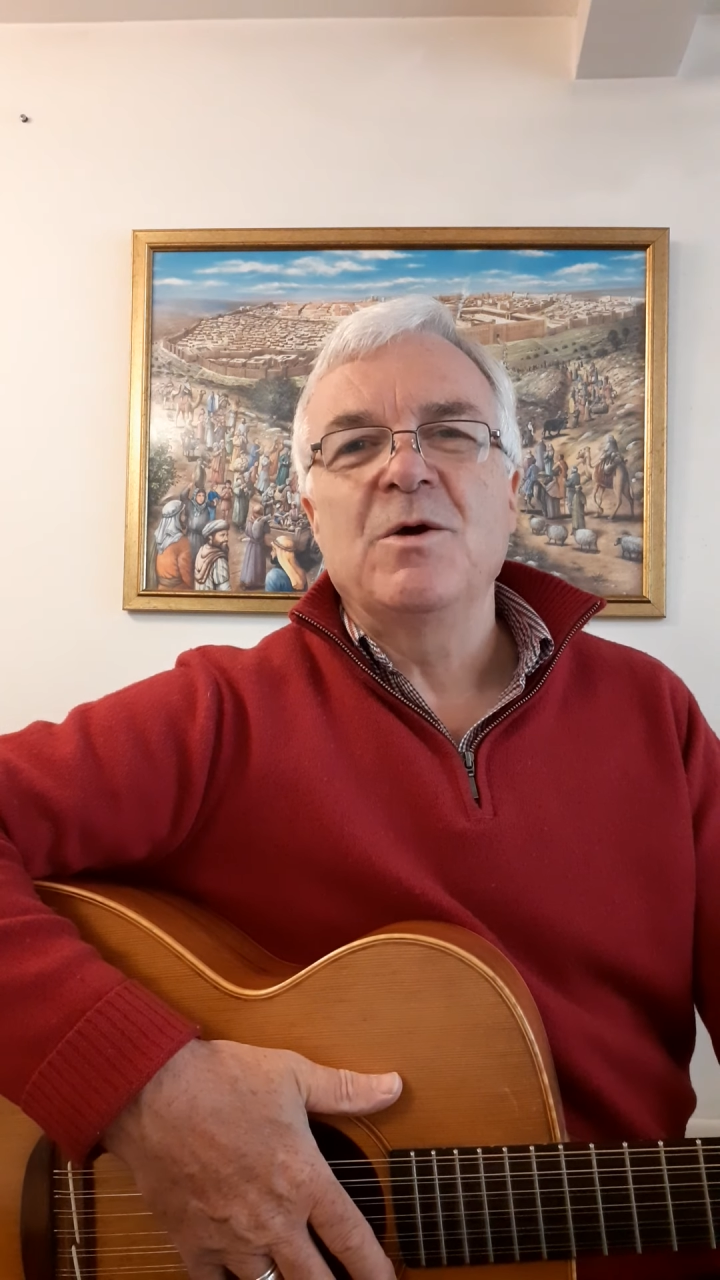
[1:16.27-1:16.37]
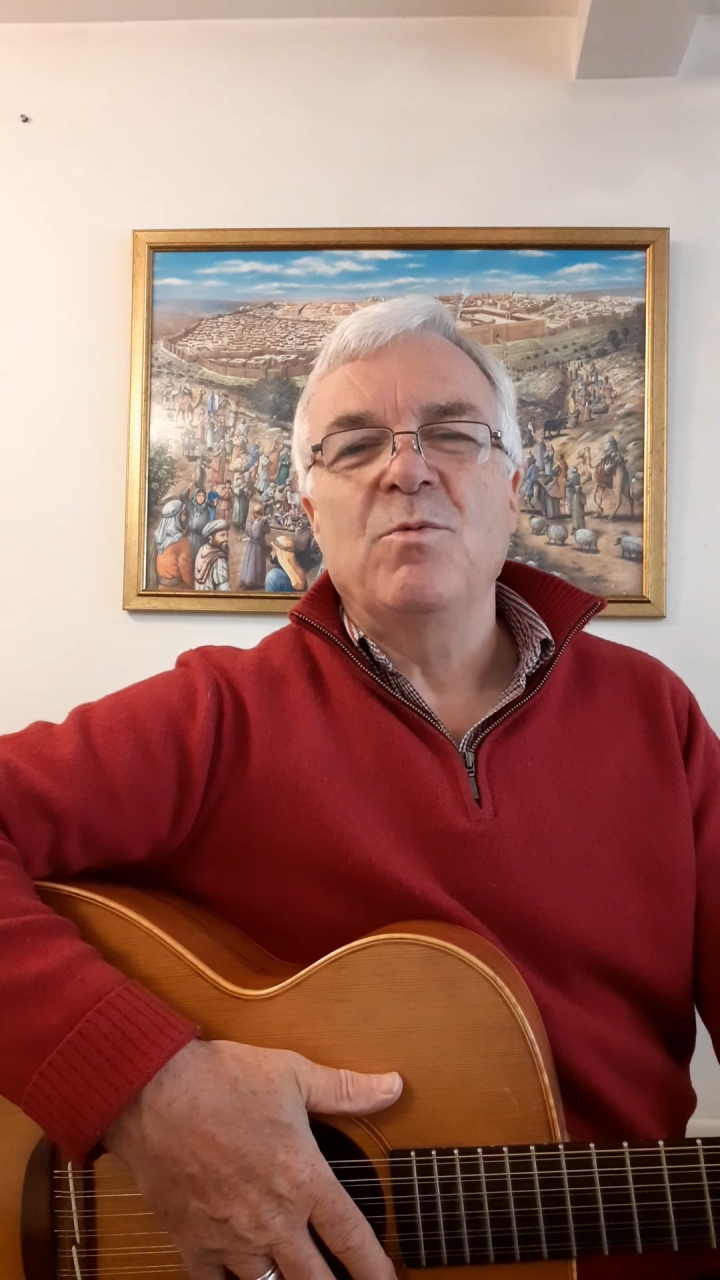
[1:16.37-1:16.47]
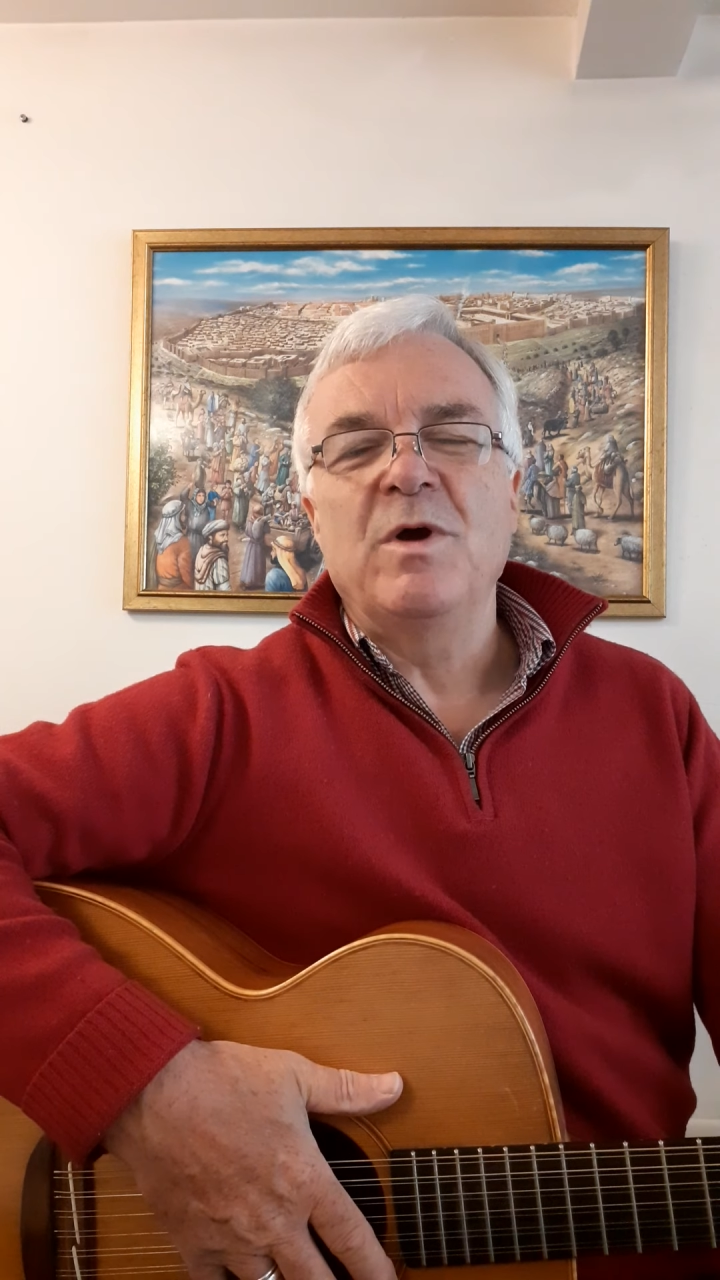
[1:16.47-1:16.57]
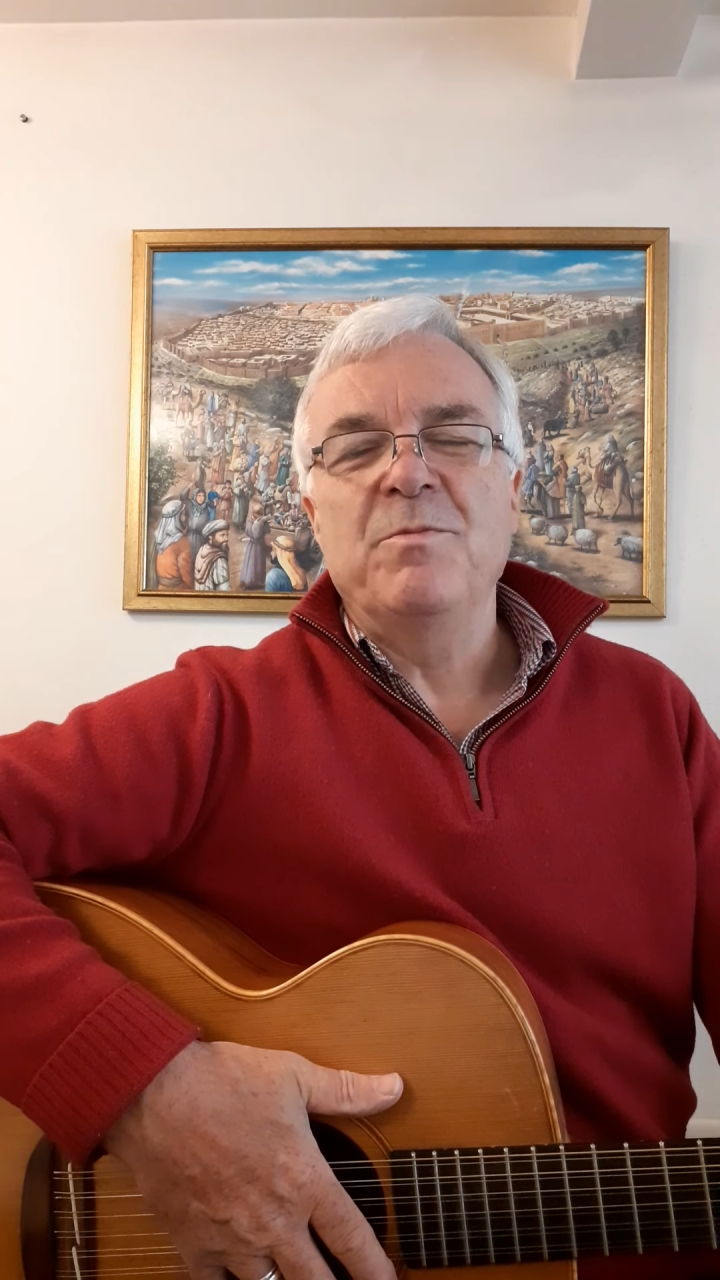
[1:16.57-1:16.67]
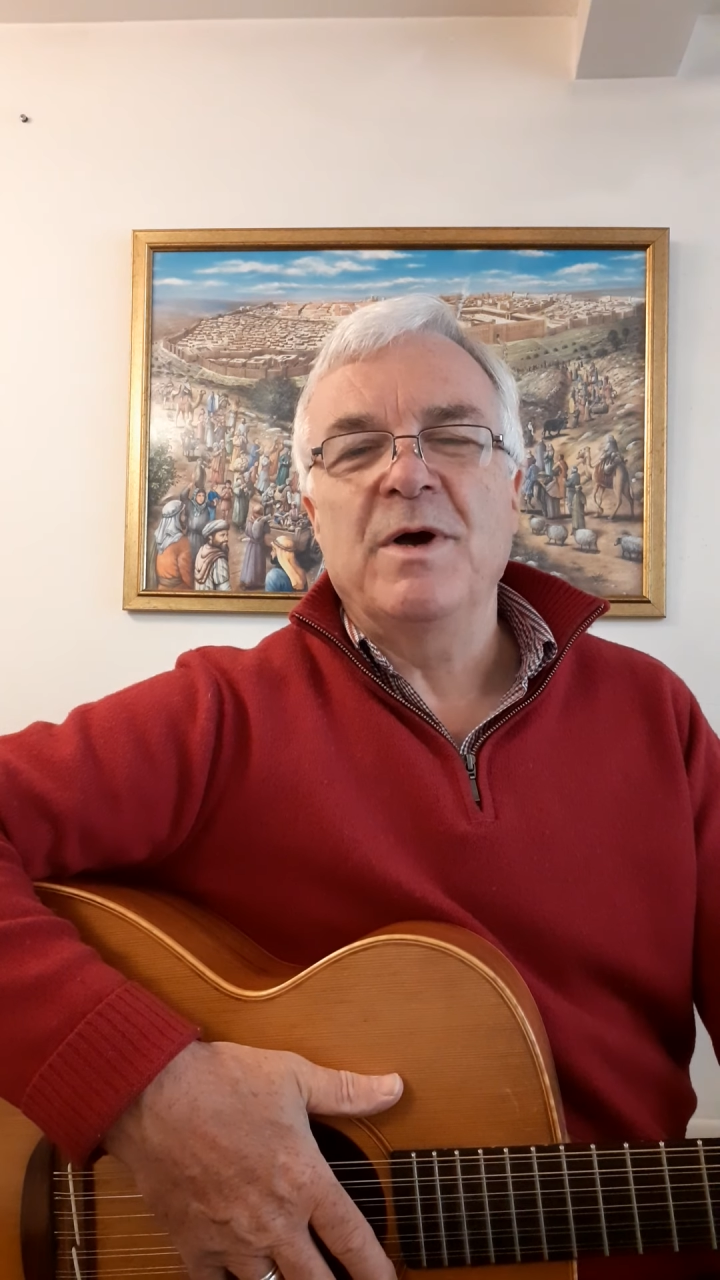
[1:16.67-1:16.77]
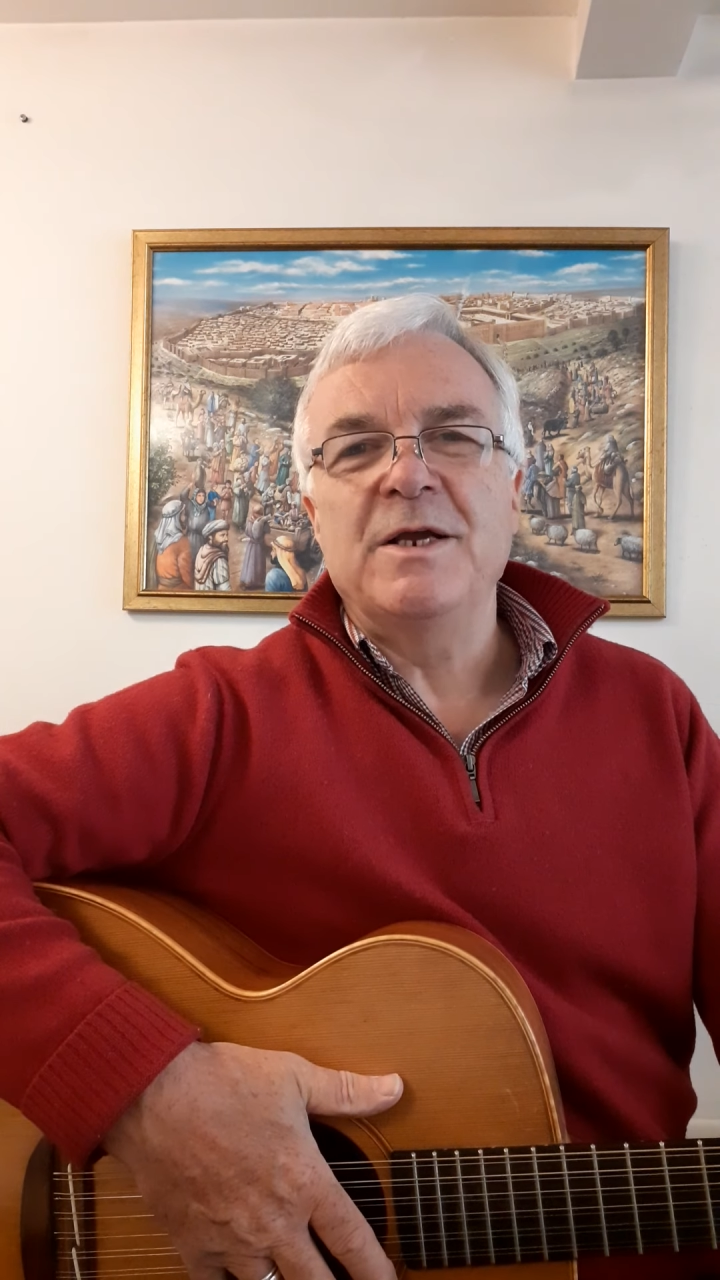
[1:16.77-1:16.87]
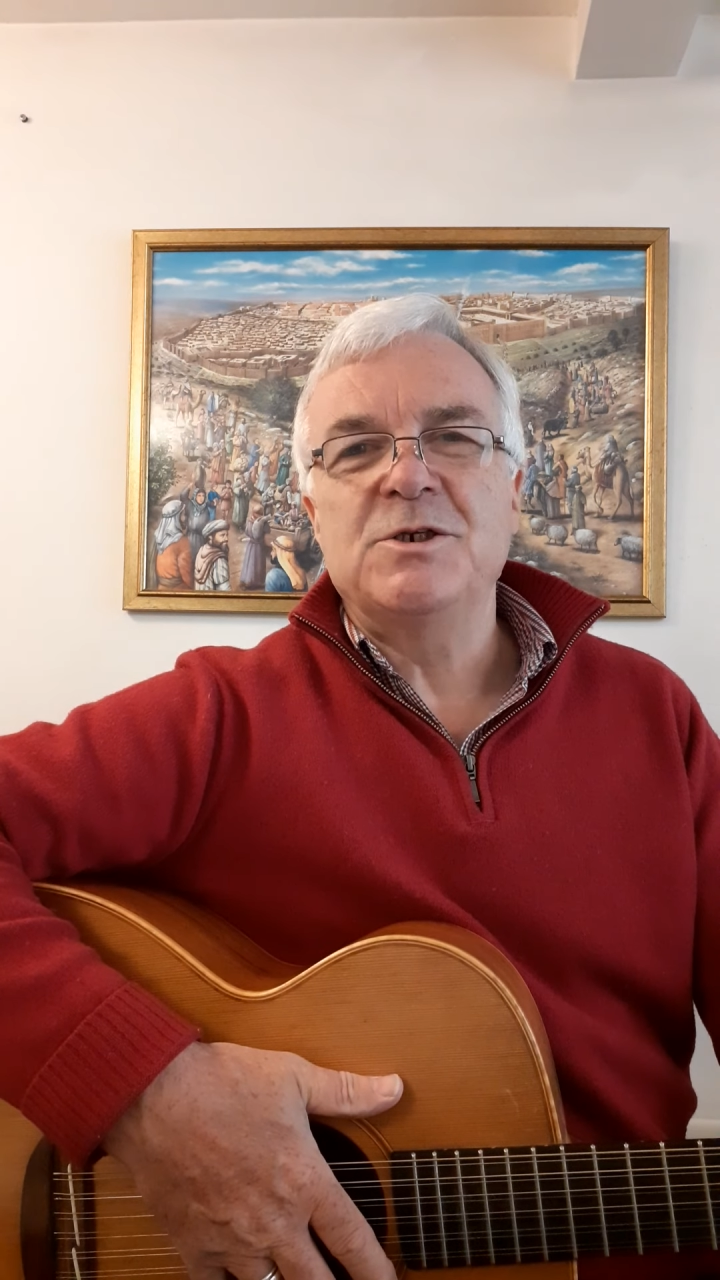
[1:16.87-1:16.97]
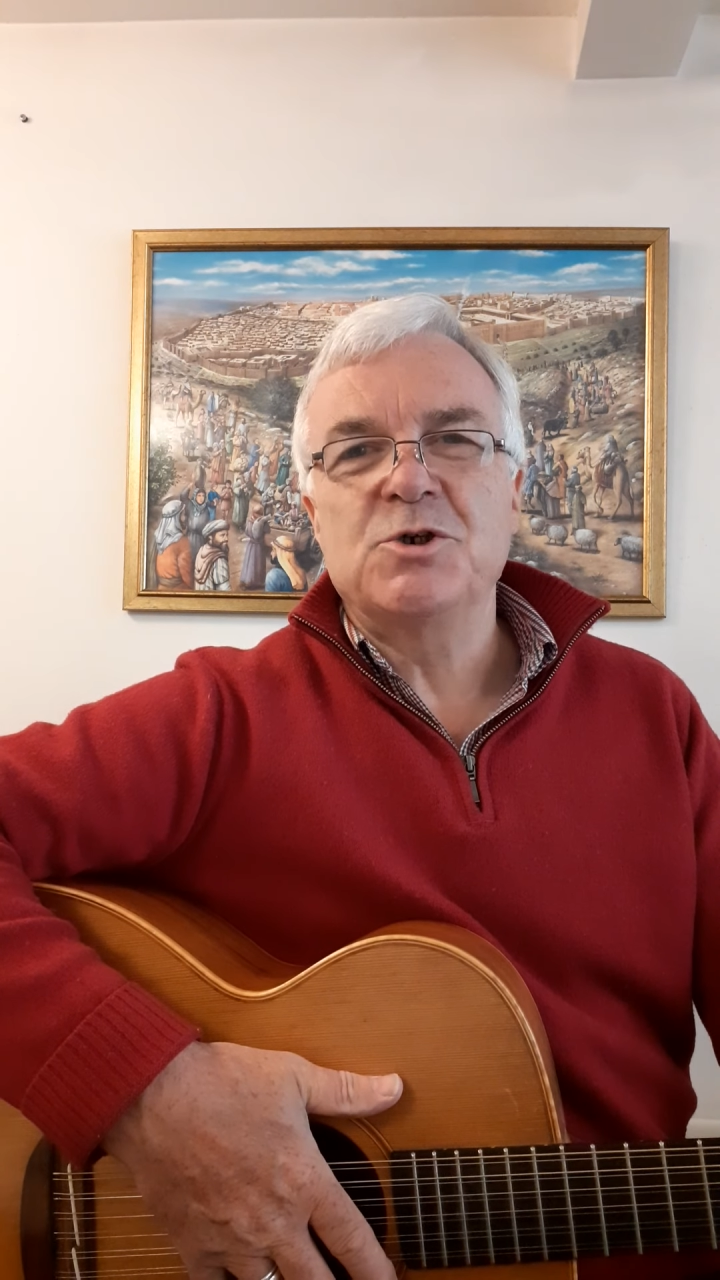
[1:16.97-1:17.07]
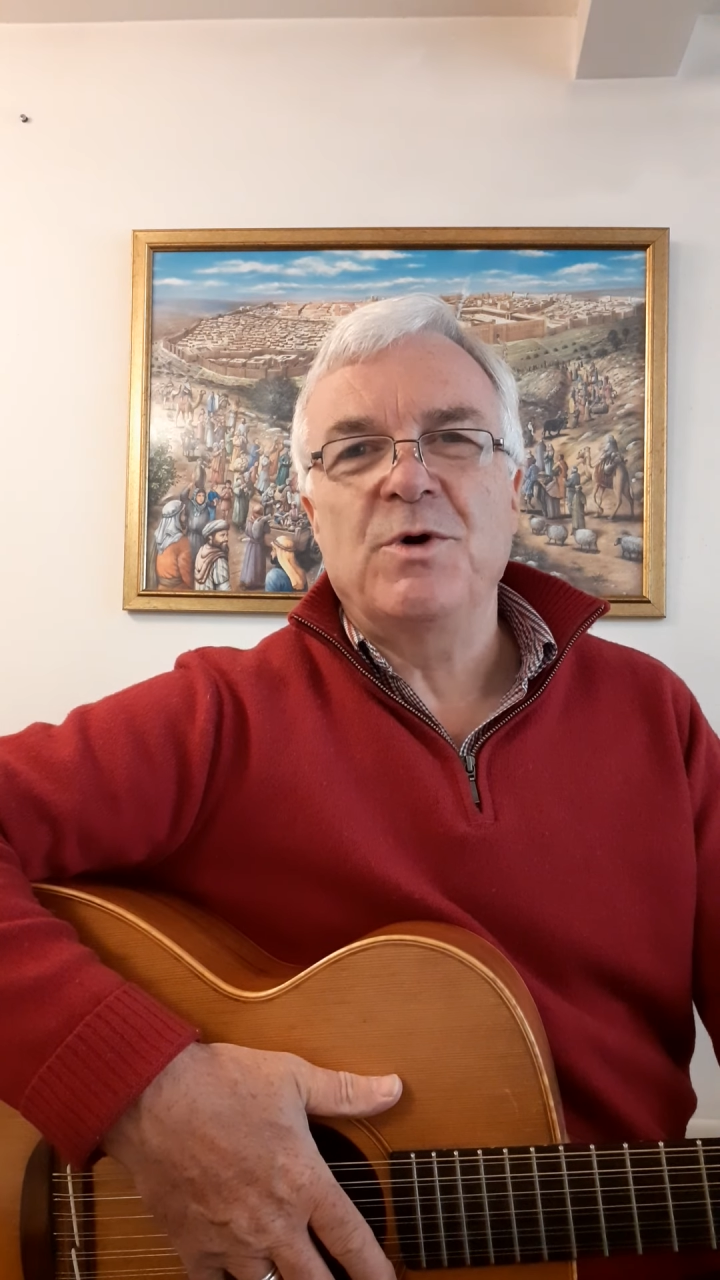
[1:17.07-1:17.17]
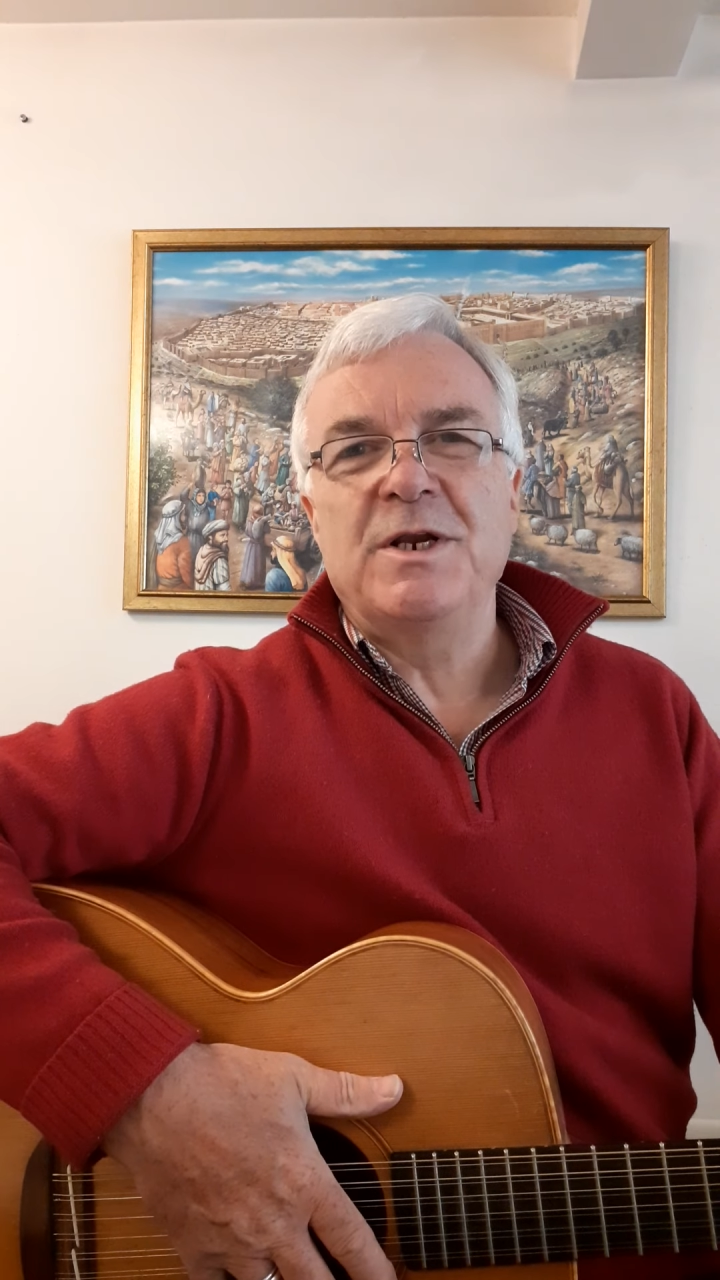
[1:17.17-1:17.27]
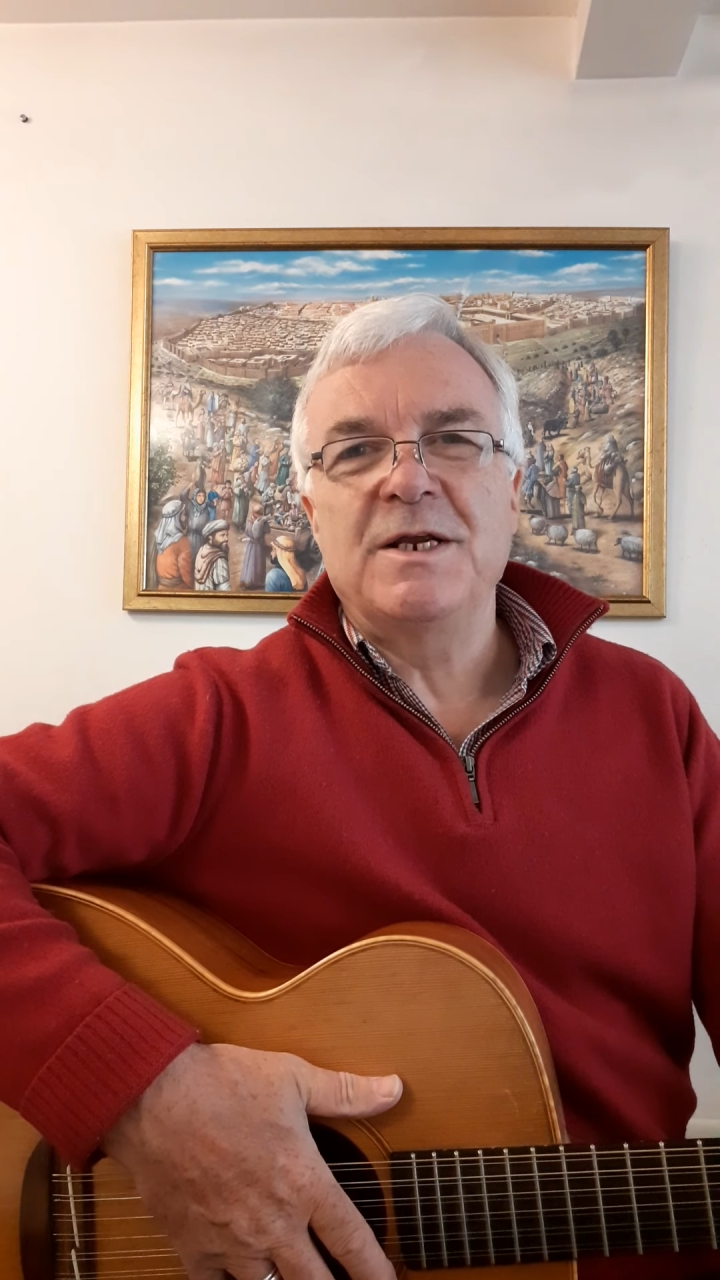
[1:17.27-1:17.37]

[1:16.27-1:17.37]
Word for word: we might join